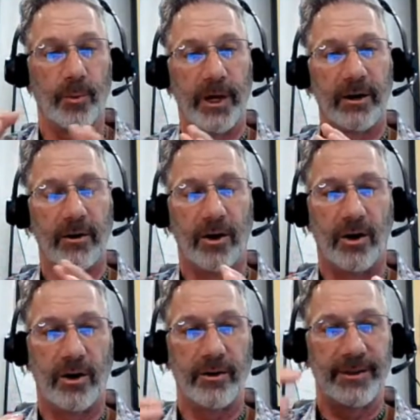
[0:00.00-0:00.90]
Where
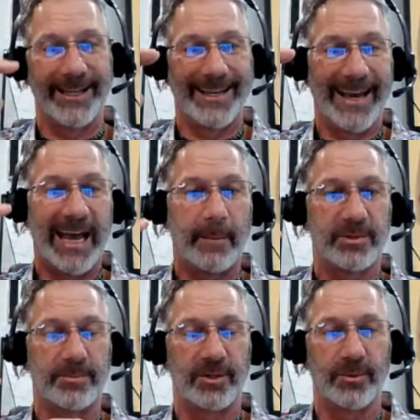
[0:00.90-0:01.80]
are the
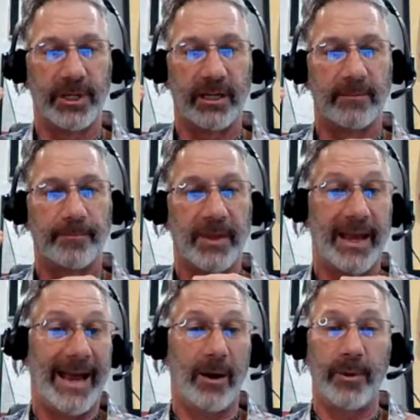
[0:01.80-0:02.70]
gaps between
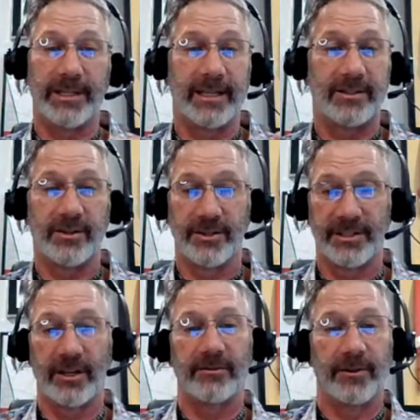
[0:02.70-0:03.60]
how we sense
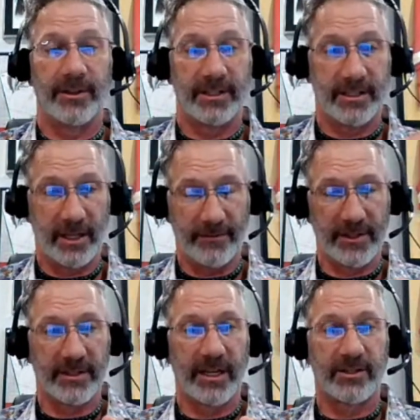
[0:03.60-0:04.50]
ourselves on the self
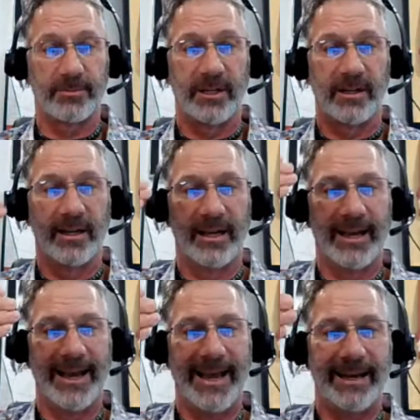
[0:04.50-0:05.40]
assessment
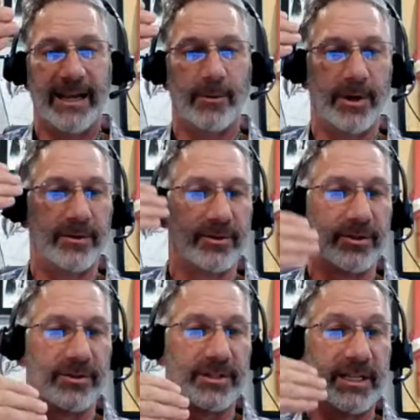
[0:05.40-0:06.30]
and how
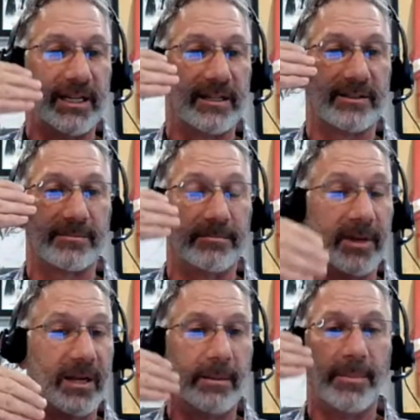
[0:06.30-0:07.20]
others are seeing us
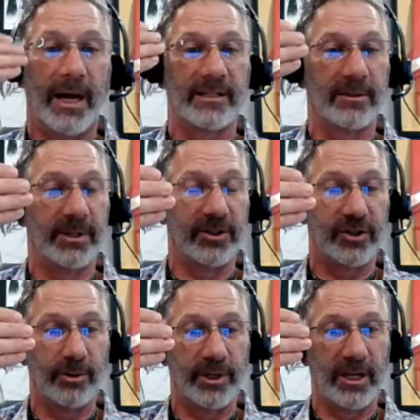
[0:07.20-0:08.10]
possibly
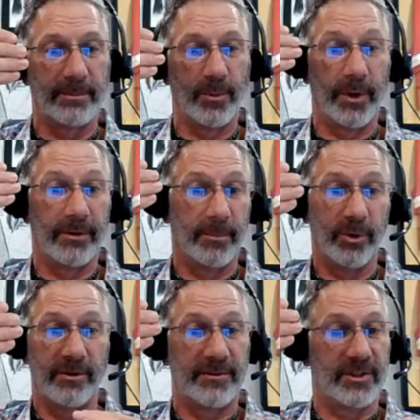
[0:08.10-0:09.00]
showing up with
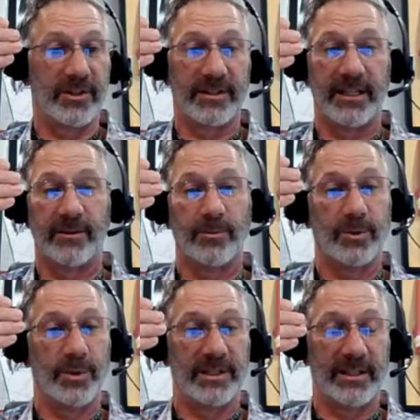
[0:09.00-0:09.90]
more efficiency than
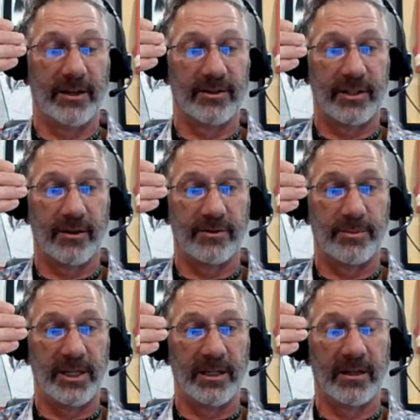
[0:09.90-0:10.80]
what we see ourselves
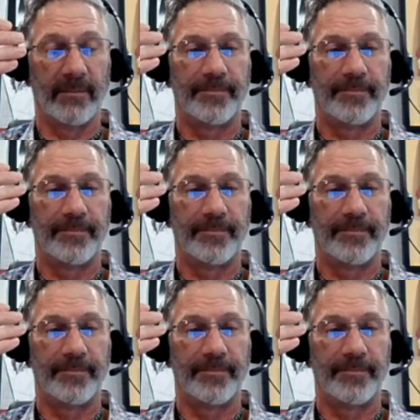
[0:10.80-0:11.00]
being?